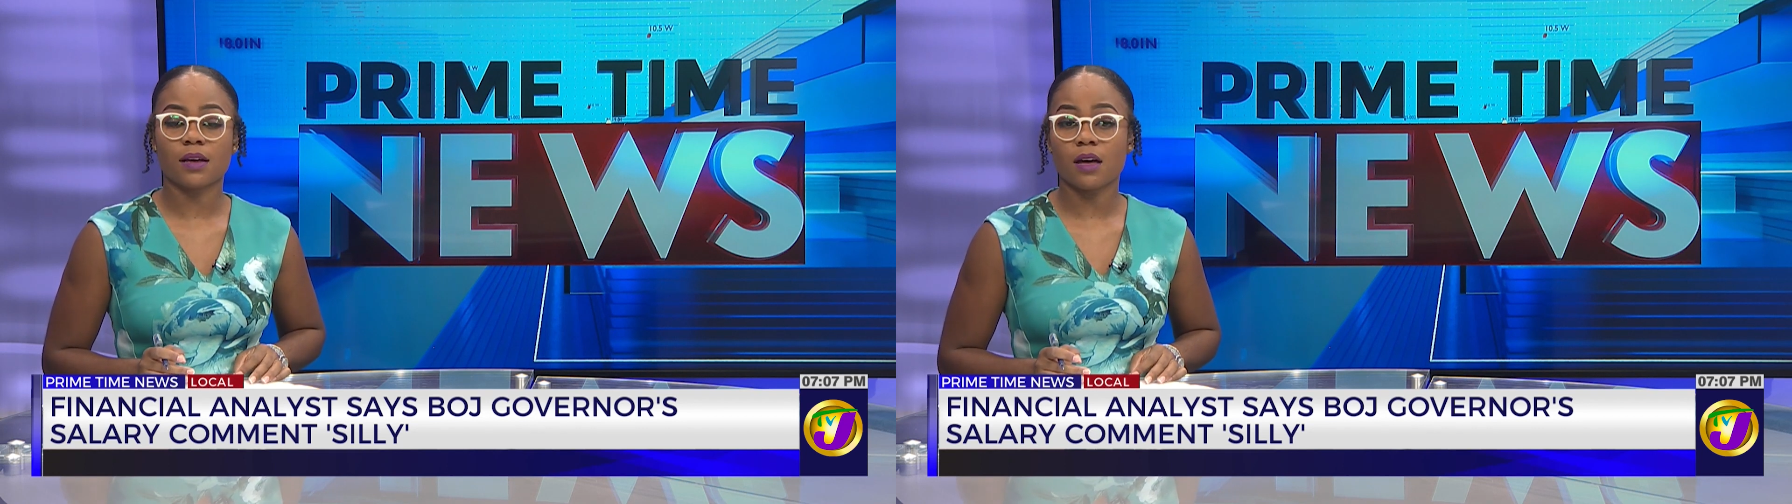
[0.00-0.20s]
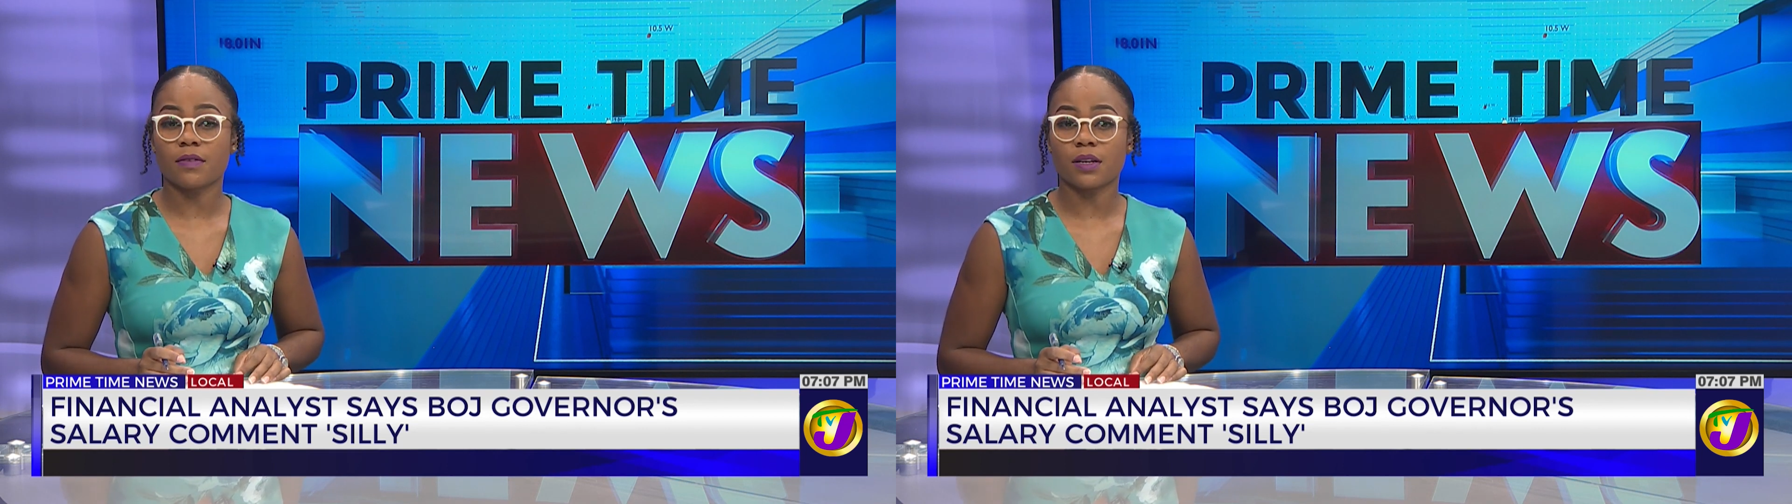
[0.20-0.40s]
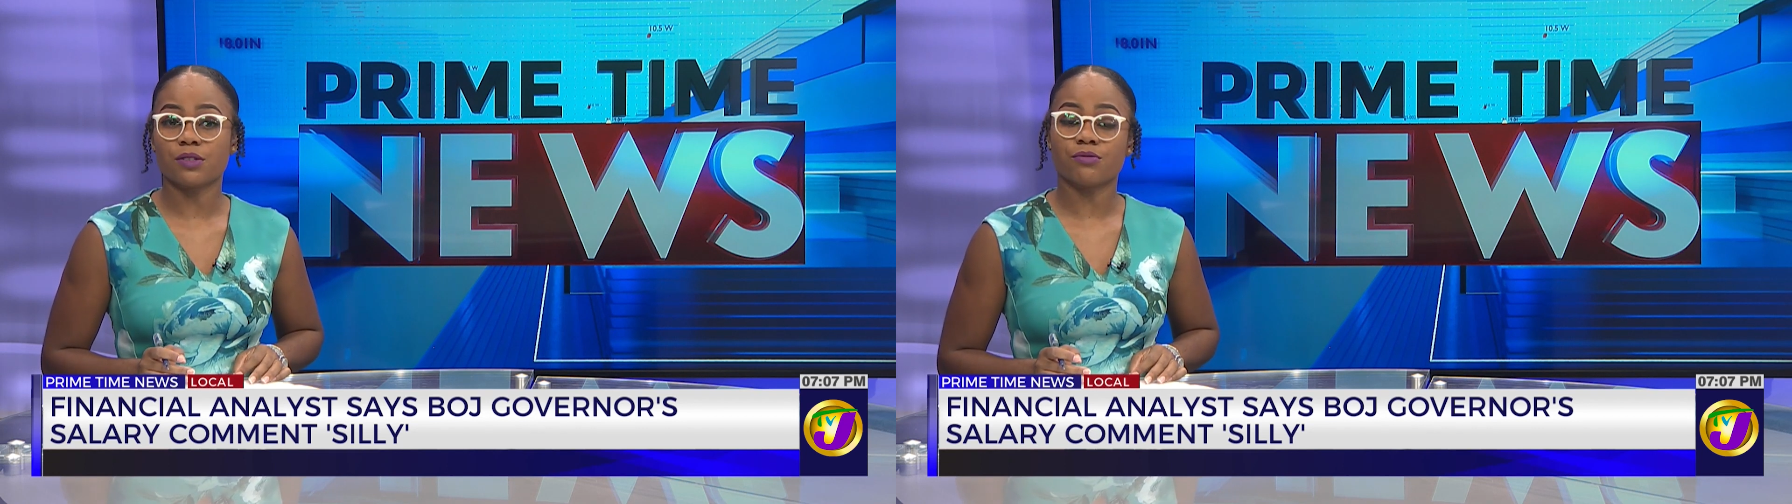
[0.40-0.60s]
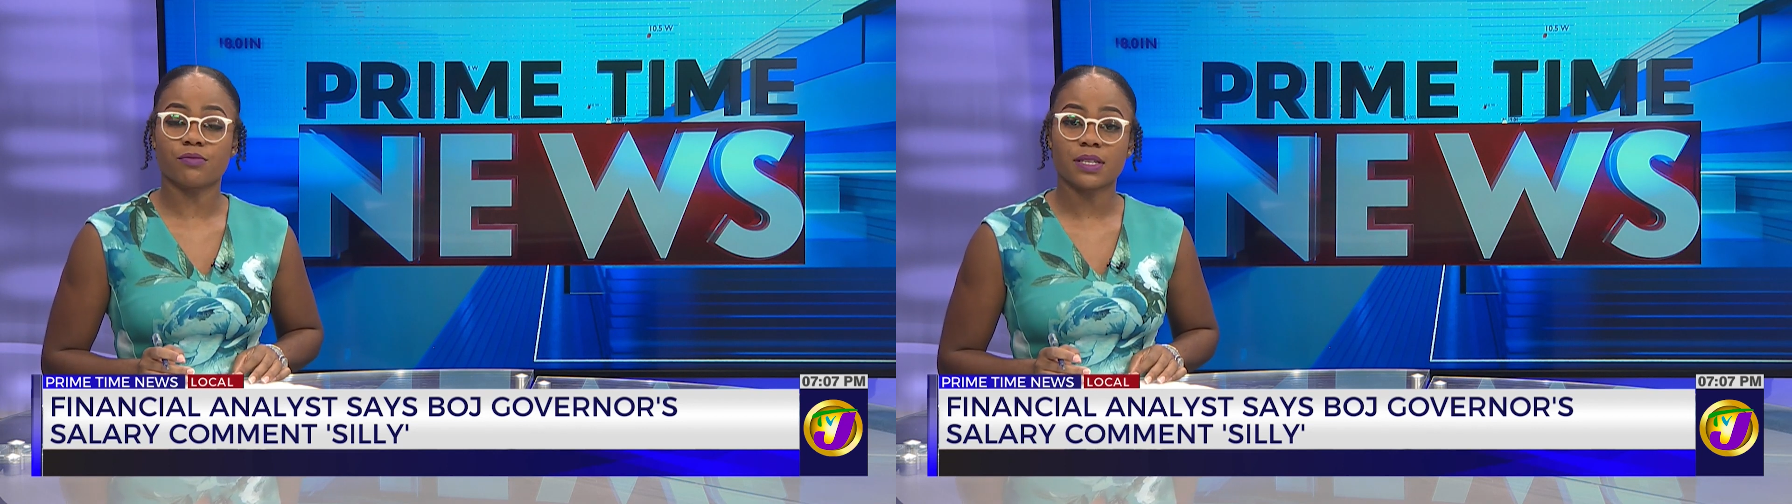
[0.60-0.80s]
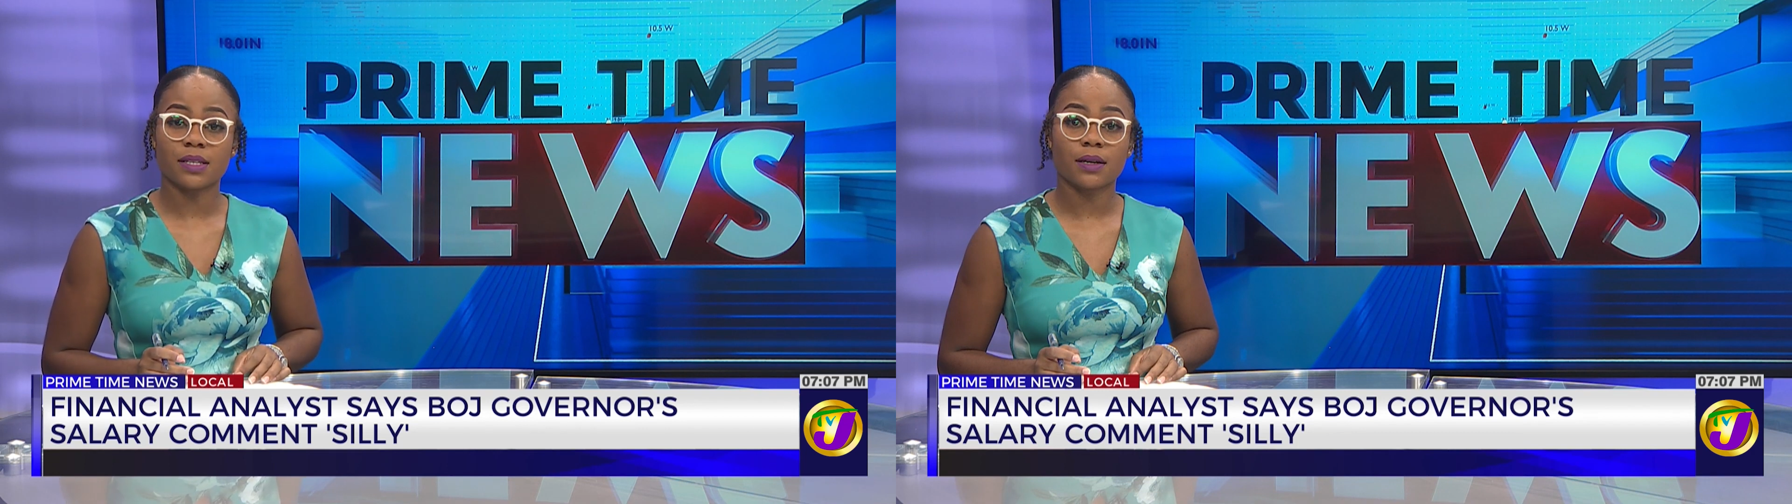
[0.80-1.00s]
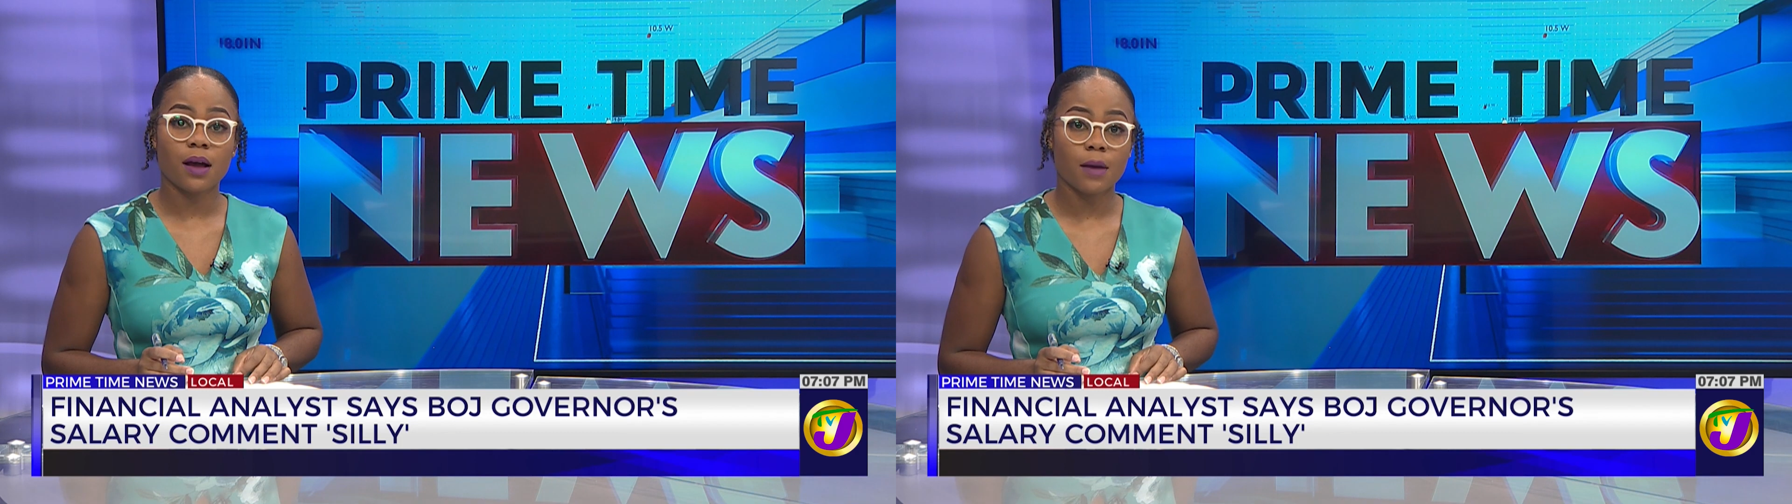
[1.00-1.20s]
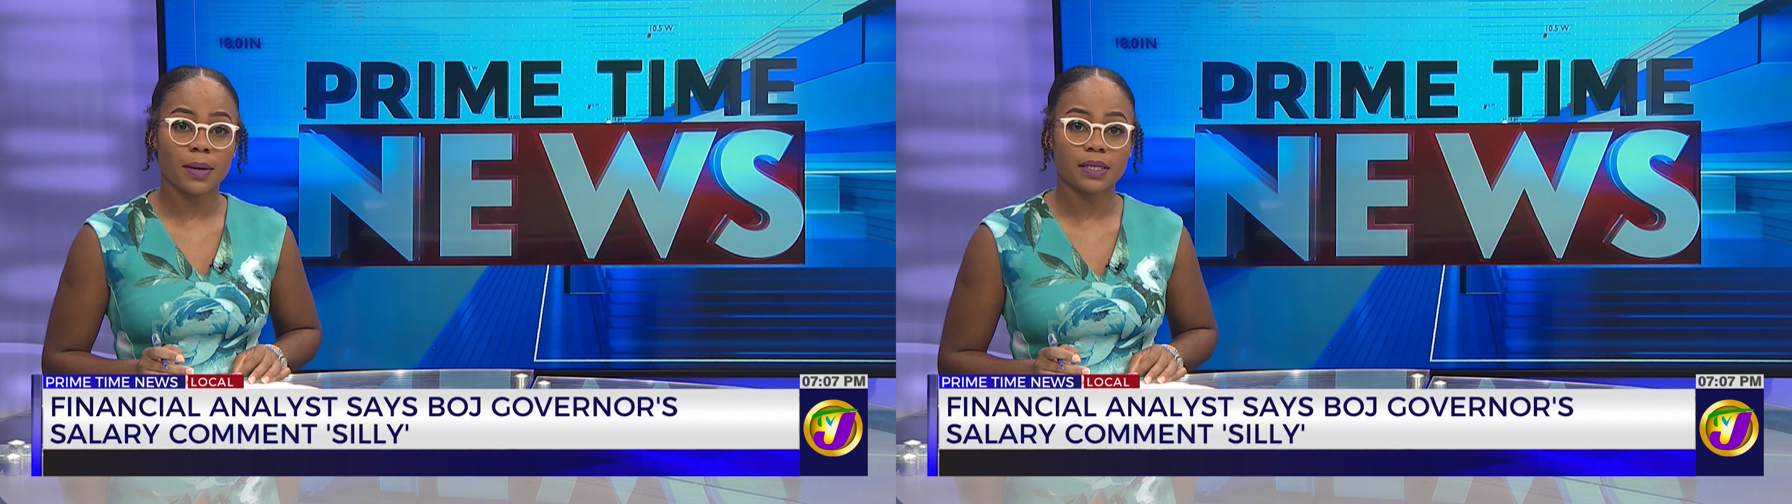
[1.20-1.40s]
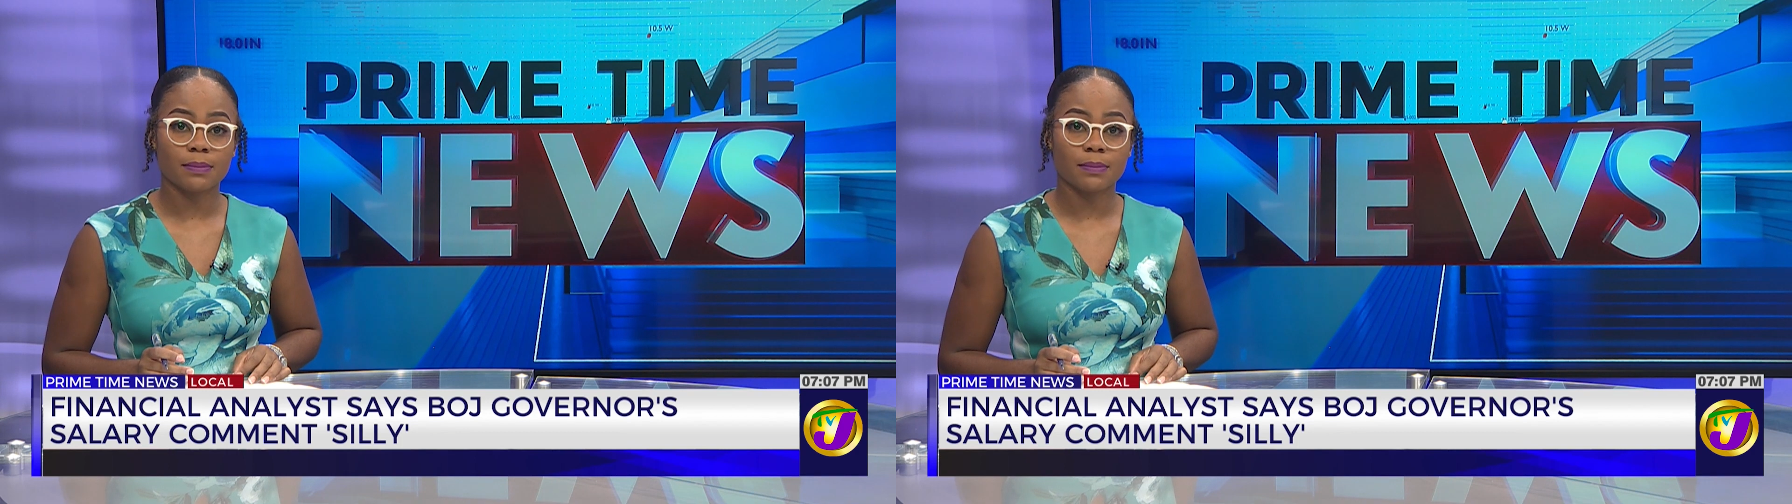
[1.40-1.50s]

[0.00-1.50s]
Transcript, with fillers: governor's recent comment